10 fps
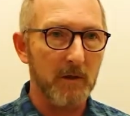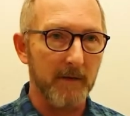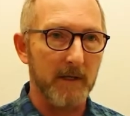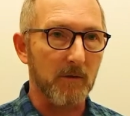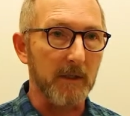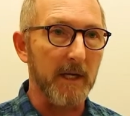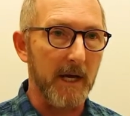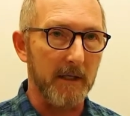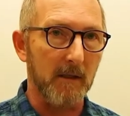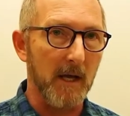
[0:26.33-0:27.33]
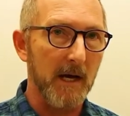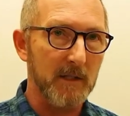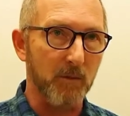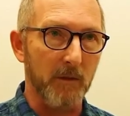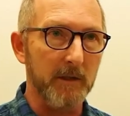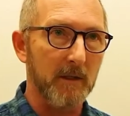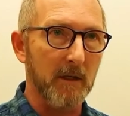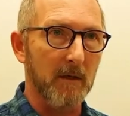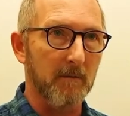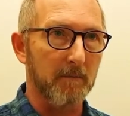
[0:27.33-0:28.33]
have actually had last week,
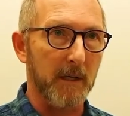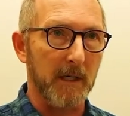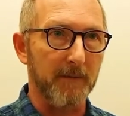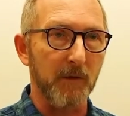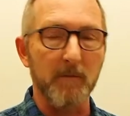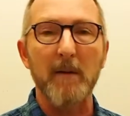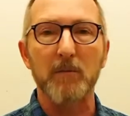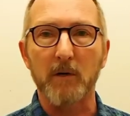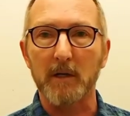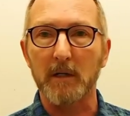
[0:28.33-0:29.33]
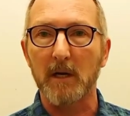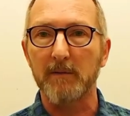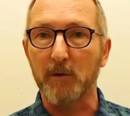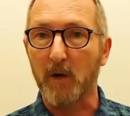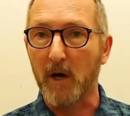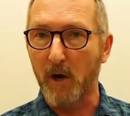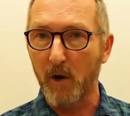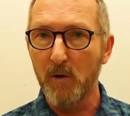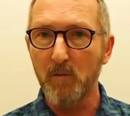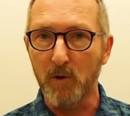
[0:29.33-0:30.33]
but if you remember I gave you a
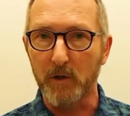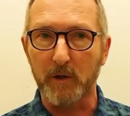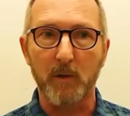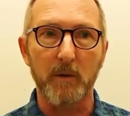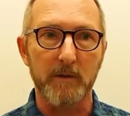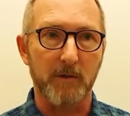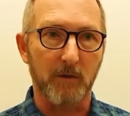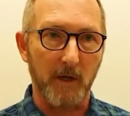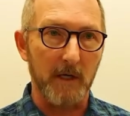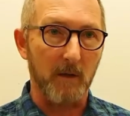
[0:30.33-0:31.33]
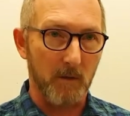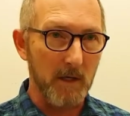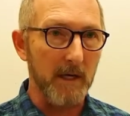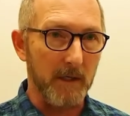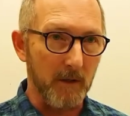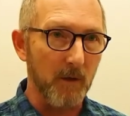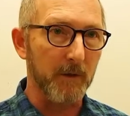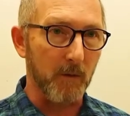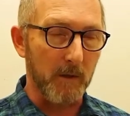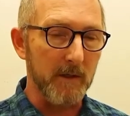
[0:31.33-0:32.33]
homework quiz to take away, an
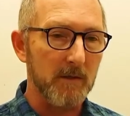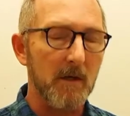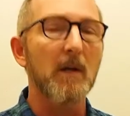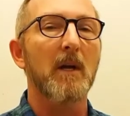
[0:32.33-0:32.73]
older quiz,